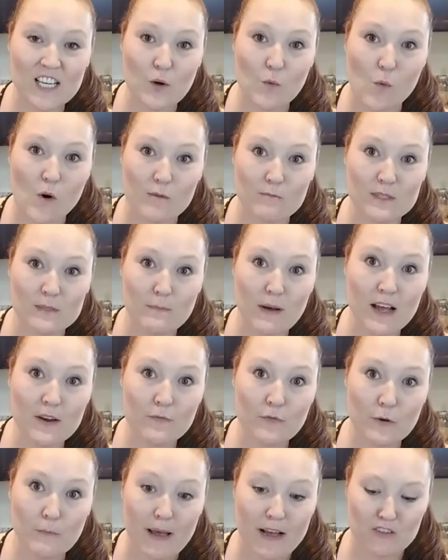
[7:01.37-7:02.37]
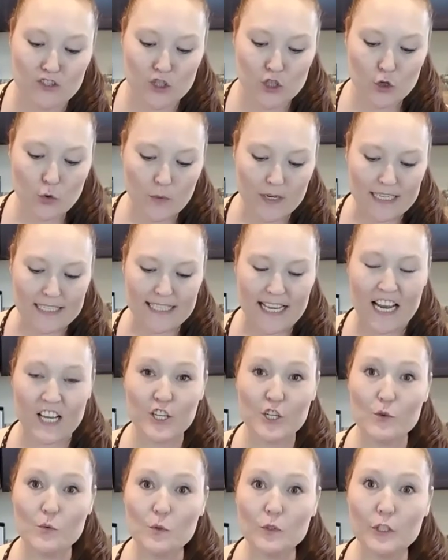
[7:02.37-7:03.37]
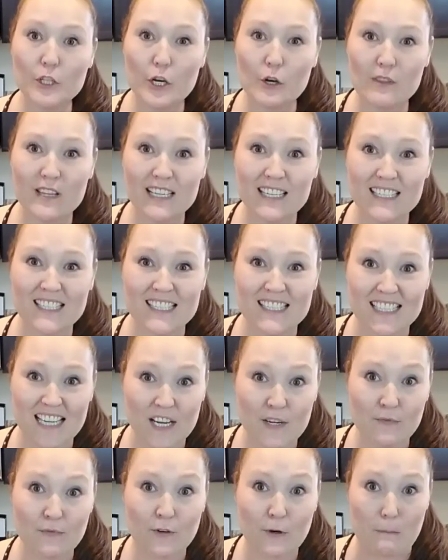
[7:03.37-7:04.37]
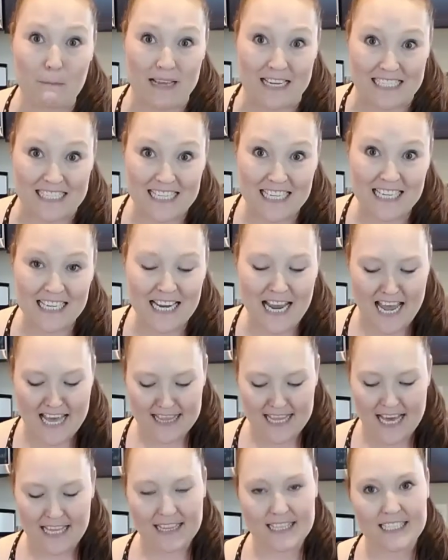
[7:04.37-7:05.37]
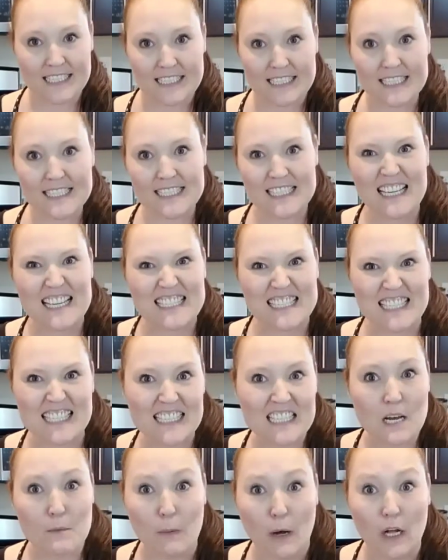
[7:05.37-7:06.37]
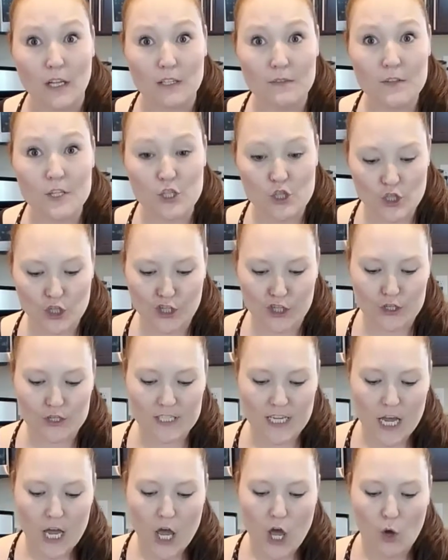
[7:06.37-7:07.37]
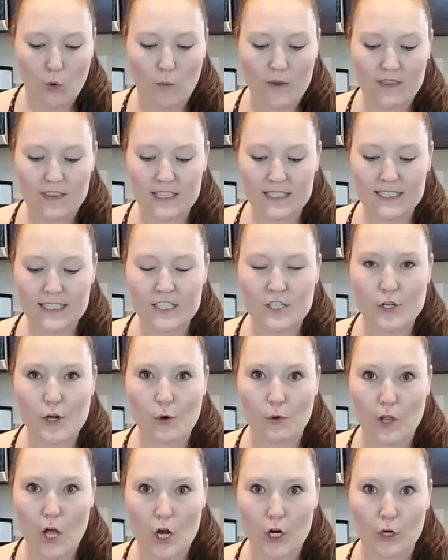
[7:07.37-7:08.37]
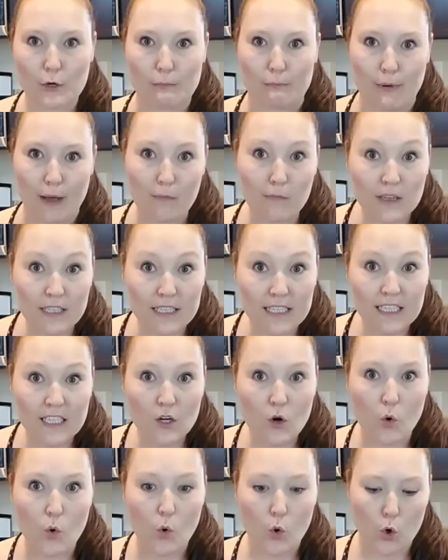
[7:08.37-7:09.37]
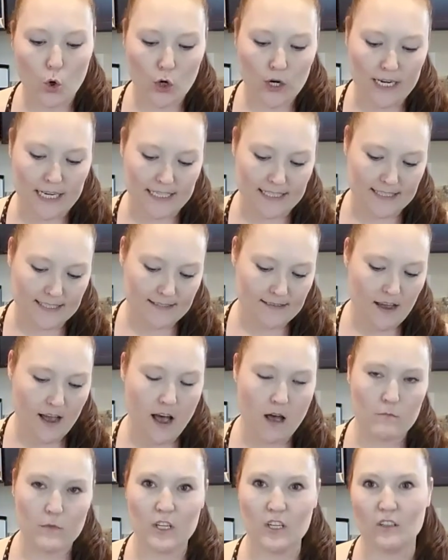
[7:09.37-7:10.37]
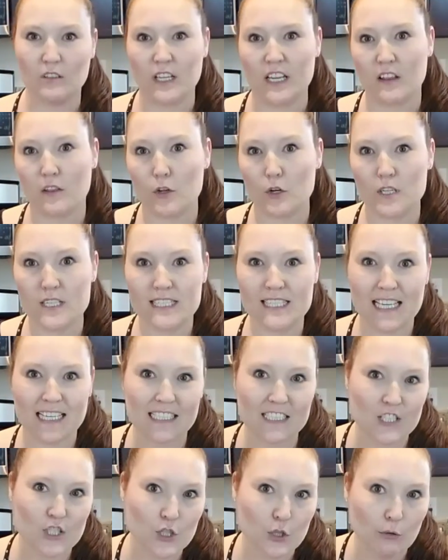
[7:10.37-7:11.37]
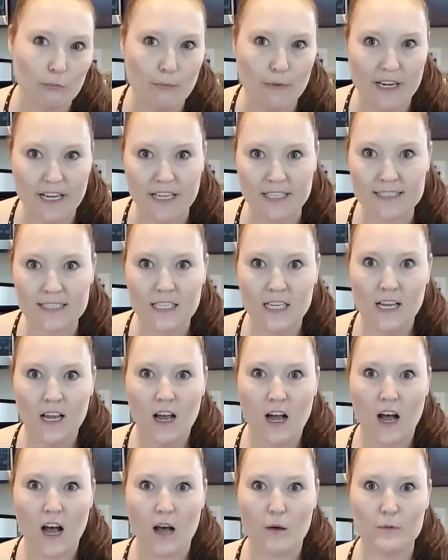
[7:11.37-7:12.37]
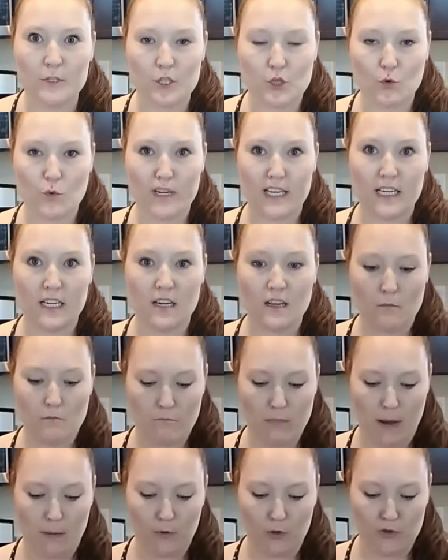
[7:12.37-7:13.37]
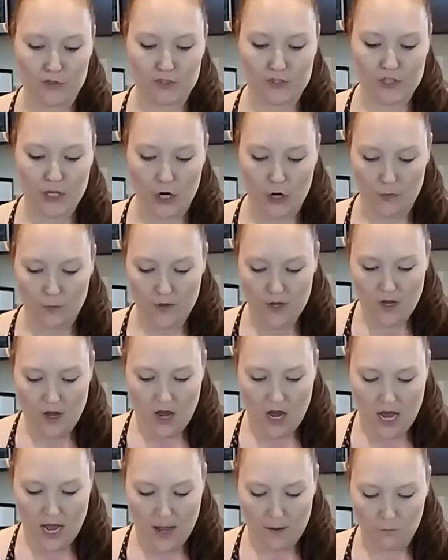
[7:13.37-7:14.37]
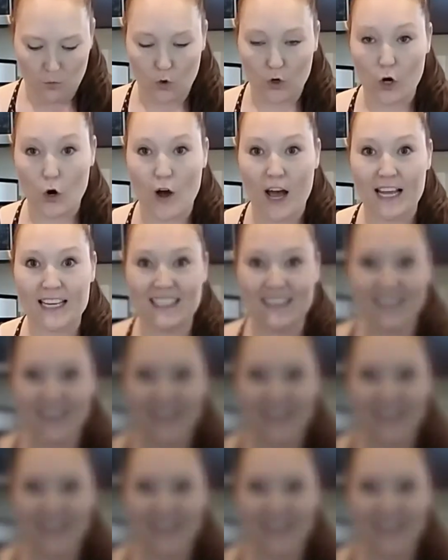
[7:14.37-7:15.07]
in a warm spot for about 2 weeks, and you will know that it is done fermenting and that the yeast has eaten up all of the sugars when this is no longer bubbling, or it's like 30 seconds to a minute between bubbles. So we'll go ahead and